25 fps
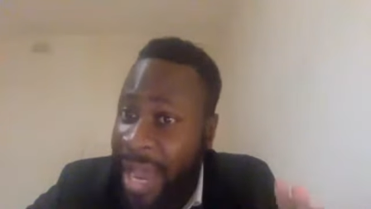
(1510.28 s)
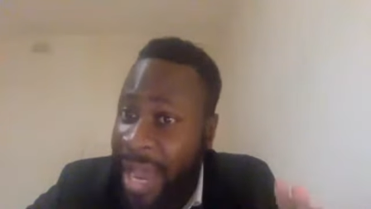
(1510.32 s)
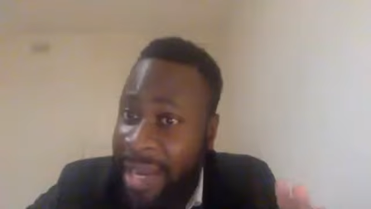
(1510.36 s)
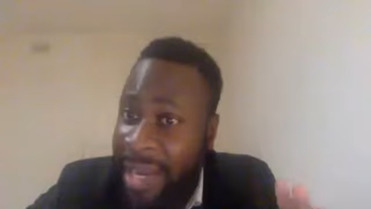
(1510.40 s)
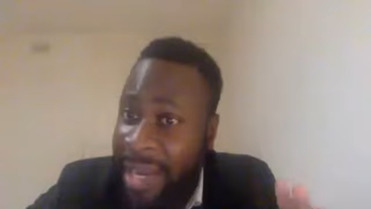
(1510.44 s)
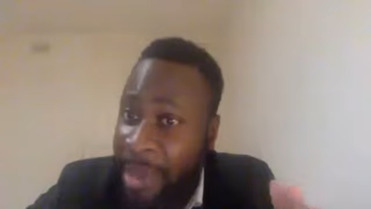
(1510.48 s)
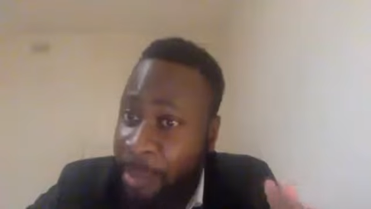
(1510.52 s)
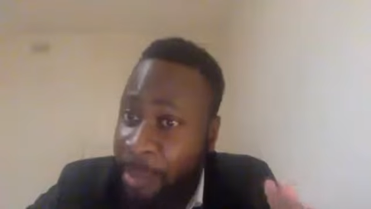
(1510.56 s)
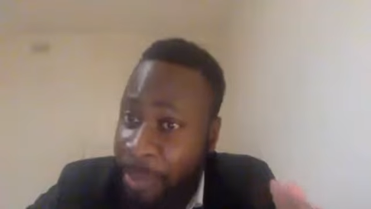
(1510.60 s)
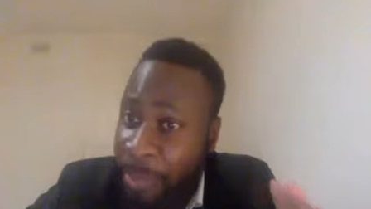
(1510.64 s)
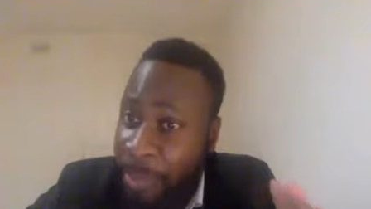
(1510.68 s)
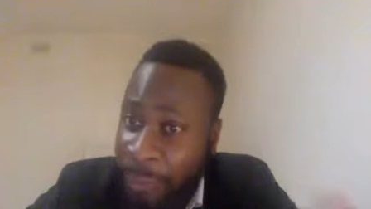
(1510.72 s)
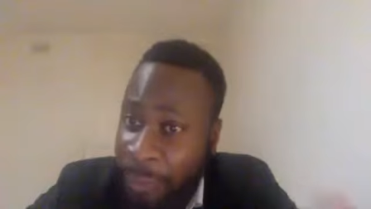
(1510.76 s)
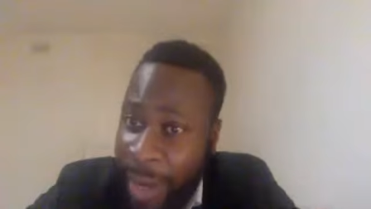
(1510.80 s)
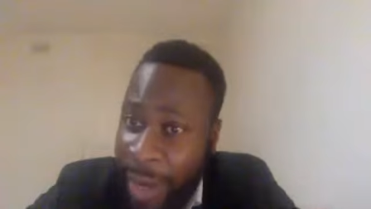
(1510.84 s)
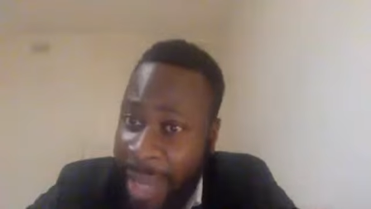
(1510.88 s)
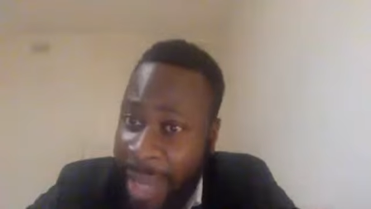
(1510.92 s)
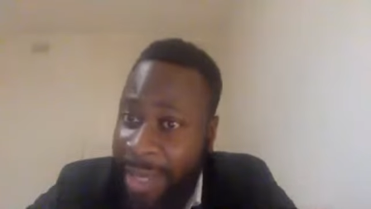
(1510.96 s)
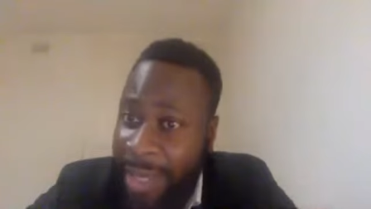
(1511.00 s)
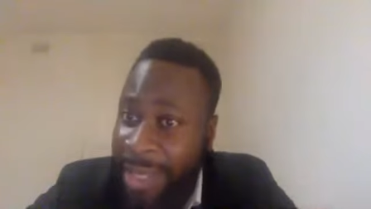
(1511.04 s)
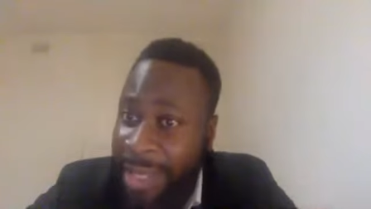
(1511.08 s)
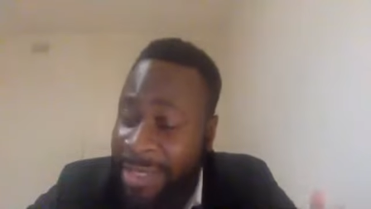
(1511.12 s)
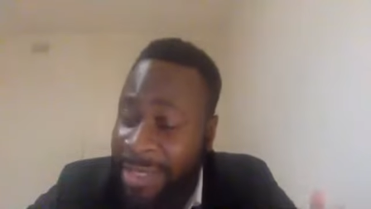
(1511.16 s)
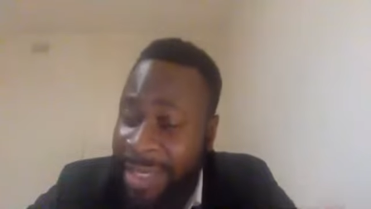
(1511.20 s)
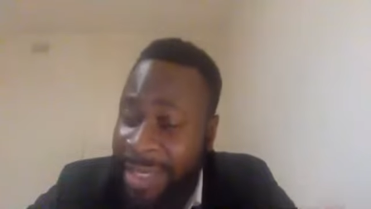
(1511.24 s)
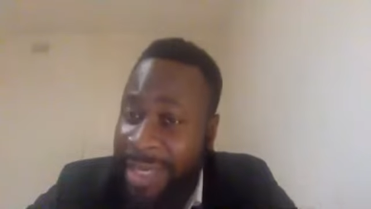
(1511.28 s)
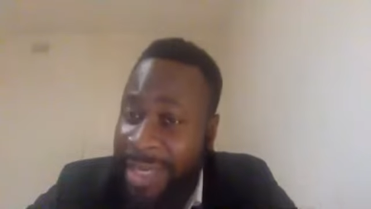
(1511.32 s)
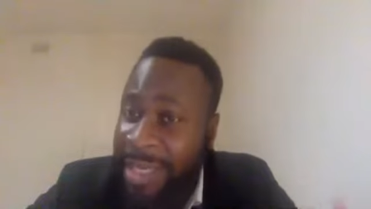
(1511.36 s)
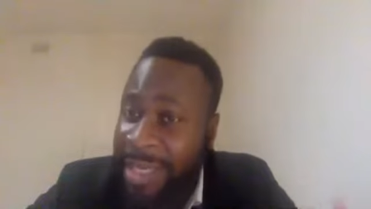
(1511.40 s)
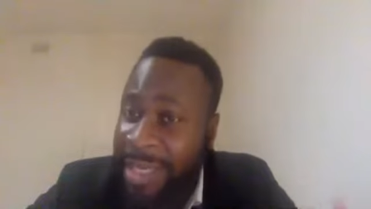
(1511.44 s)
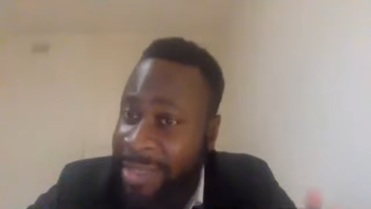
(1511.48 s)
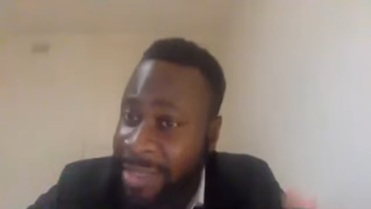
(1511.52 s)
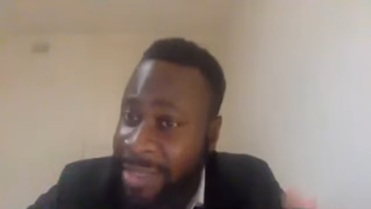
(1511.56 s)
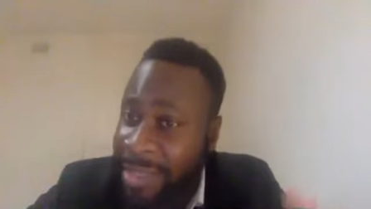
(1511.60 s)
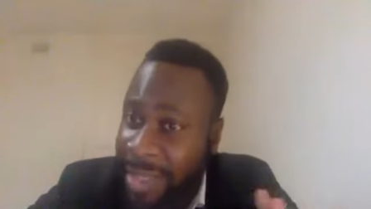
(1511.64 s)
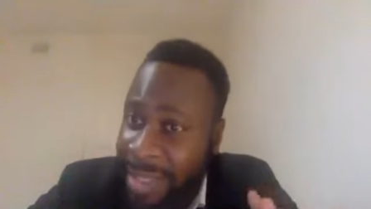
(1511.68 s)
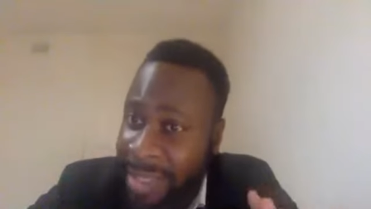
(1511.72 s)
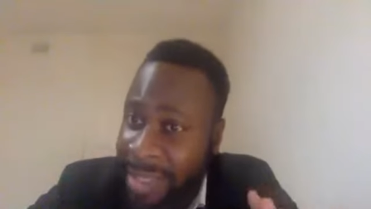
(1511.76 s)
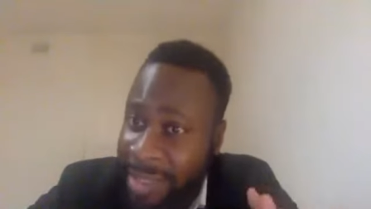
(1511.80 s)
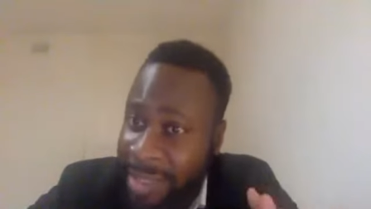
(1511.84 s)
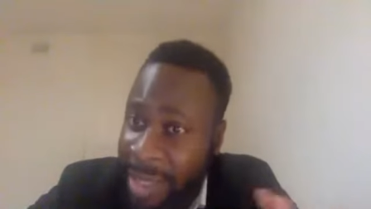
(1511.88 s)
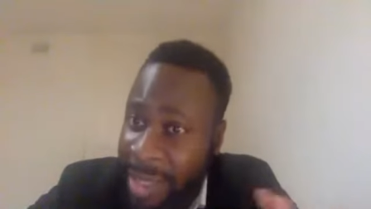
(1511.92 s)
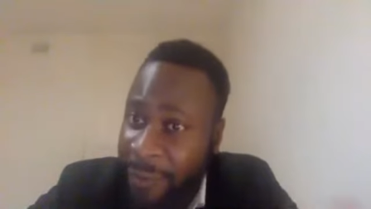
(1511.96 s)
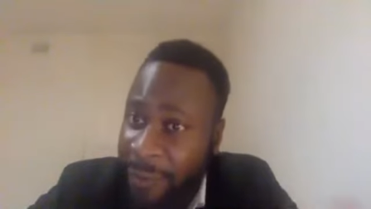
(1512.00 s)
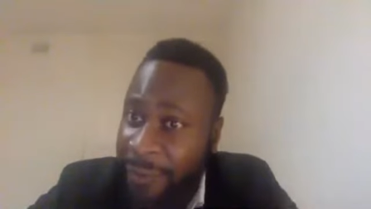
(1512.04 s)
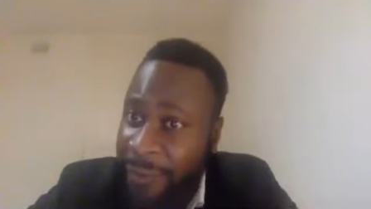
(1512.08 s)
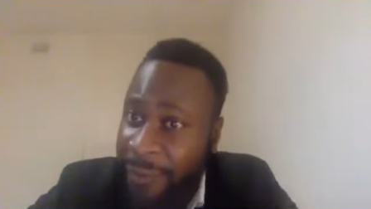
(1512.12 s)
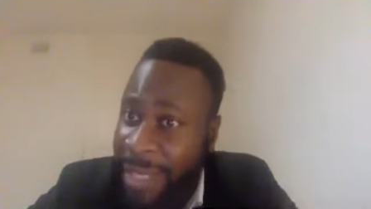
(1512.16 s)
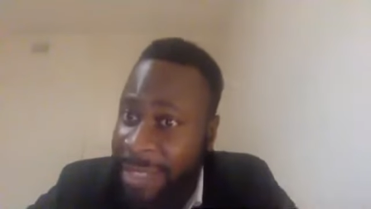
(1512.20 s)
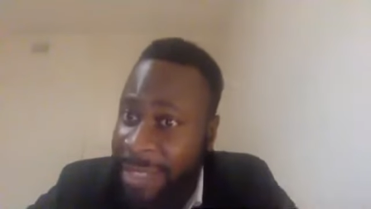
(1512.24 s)
and then praying instead, in, instead
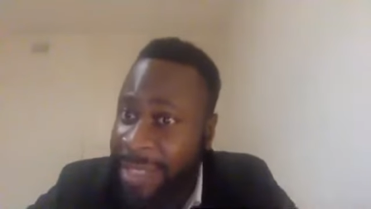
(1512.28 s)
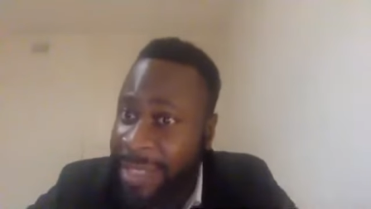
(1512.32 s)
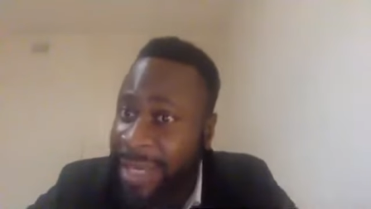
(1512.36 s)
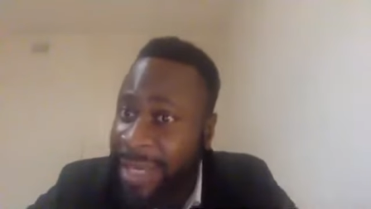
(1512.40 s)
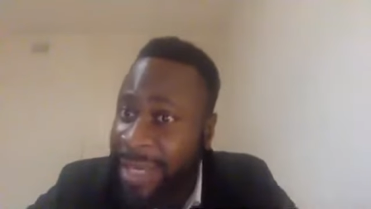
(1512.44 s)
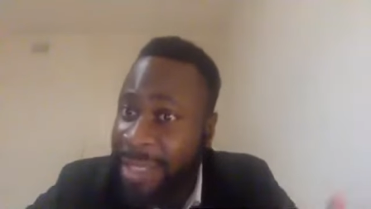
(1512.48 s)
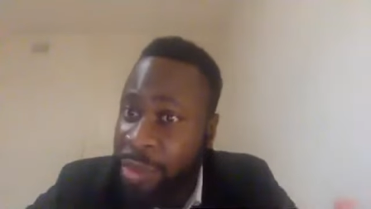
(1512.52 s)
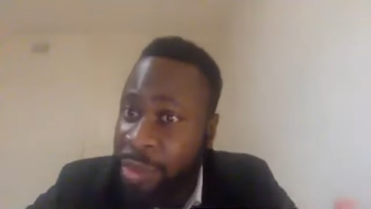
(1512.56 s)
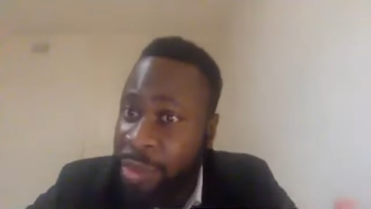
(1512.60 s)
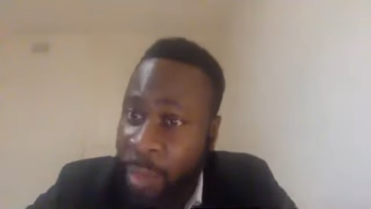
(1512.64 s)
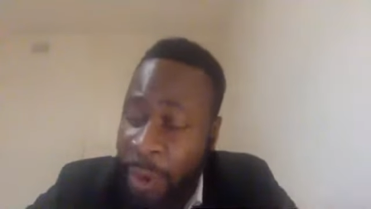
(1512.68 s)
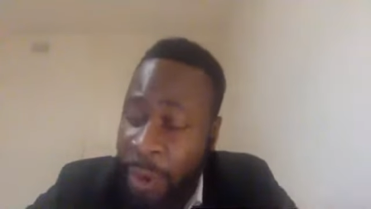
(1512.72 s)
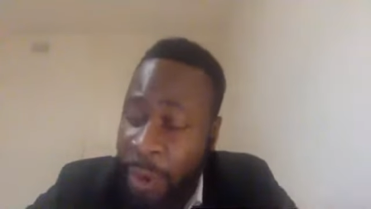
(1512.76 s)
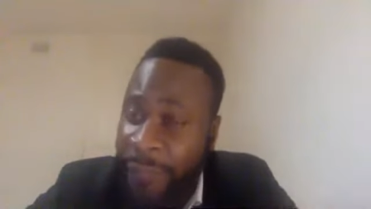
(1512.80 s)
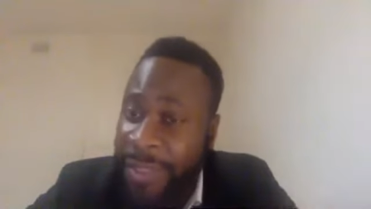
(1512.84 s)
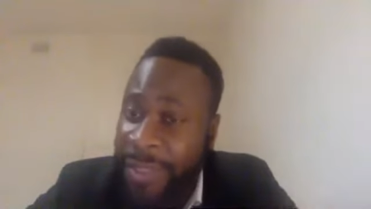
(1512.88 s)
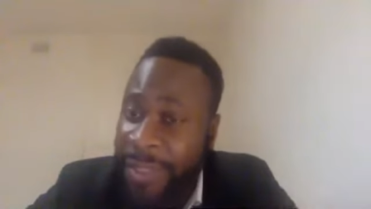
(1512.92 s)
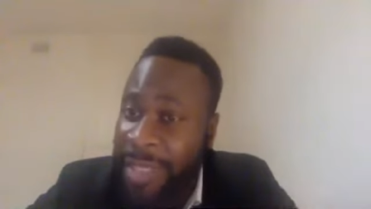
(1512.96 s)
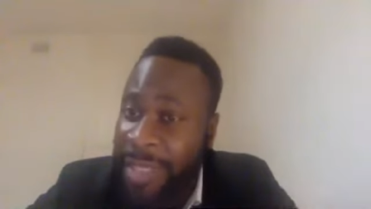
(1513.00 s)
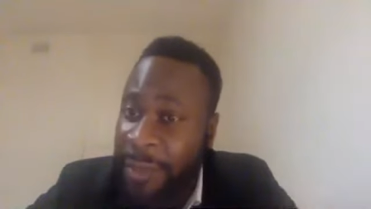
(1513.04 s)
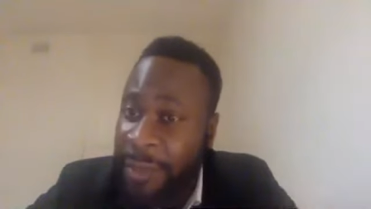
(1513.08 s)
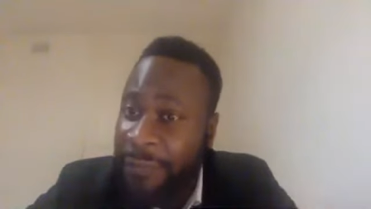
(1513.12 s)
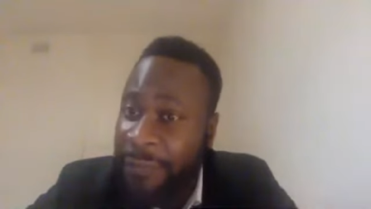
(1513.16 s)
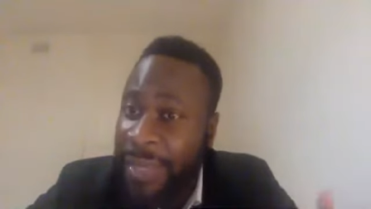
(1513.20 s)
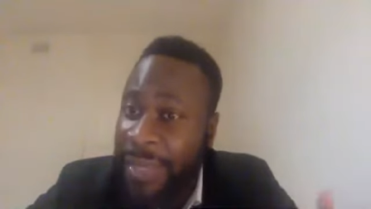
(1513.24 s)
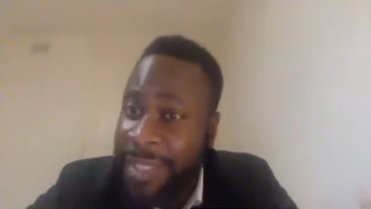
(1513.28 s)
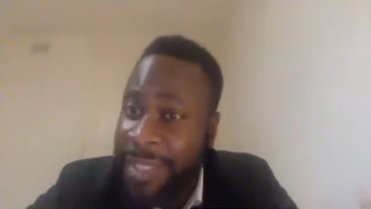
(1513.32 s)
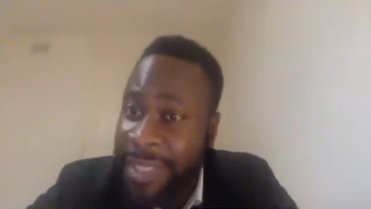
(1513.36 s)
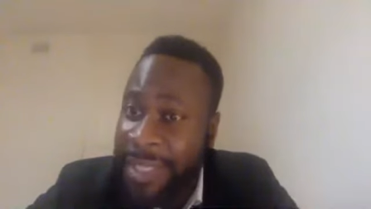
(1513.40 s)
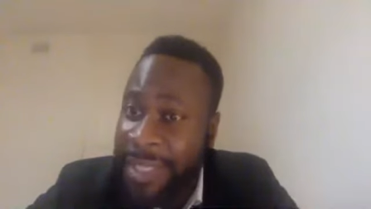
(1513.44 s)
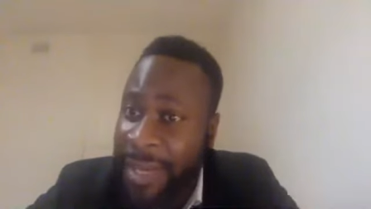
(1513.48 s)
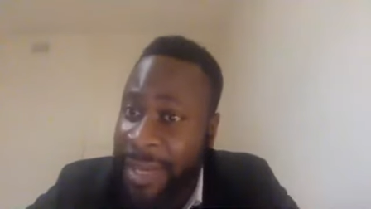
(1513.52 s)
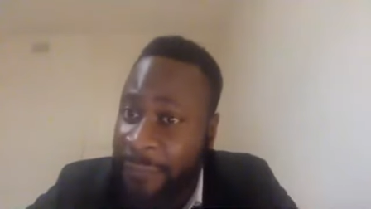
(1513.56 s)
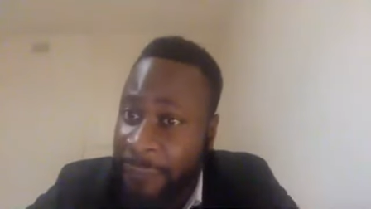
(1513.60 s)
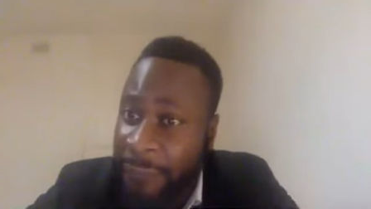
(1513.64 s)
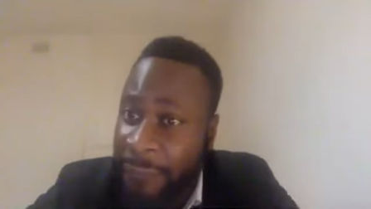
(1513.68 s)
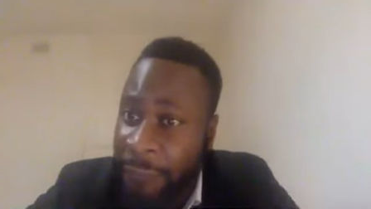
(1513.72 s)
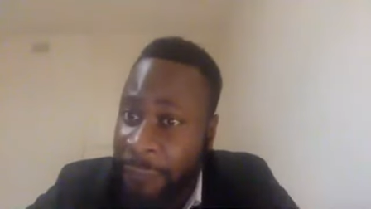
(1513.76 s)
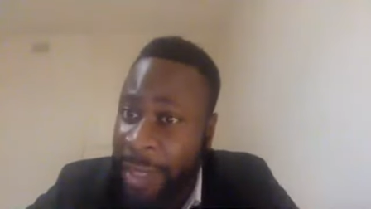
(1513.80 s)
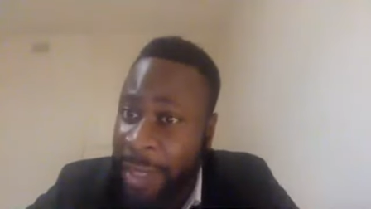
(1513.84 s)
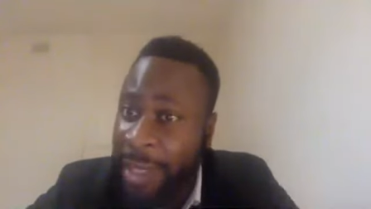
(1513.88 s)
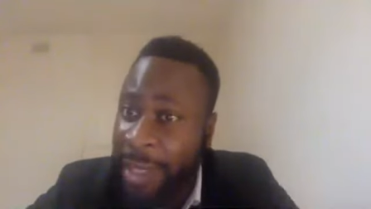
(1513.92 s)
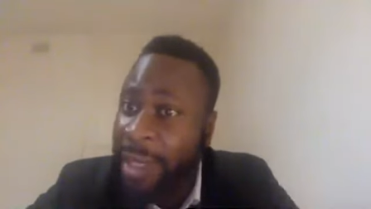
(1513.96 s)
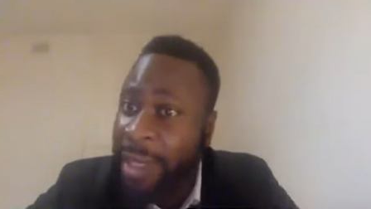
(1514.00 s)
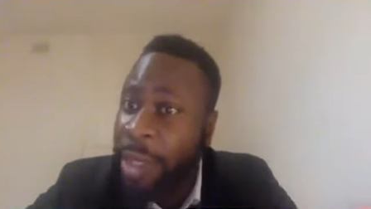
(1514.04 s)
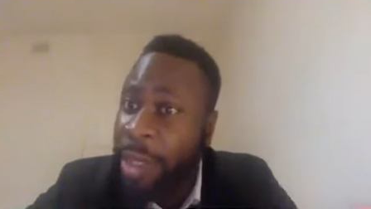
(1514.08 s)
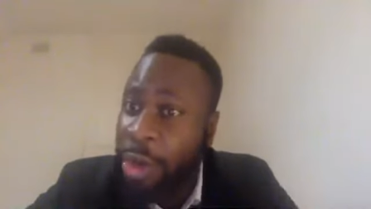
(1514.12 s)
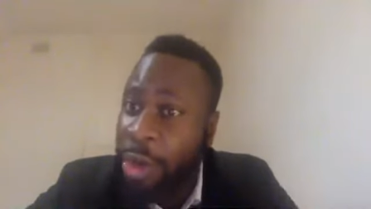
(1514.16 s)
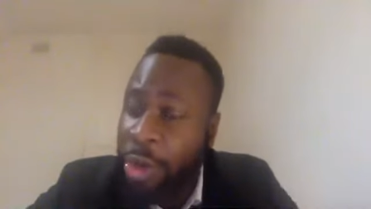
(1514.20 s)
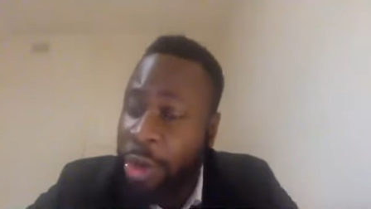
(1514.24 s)
of eating at 12, instead of eating at
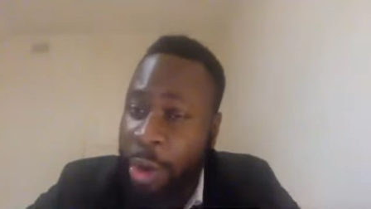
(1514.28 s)
three,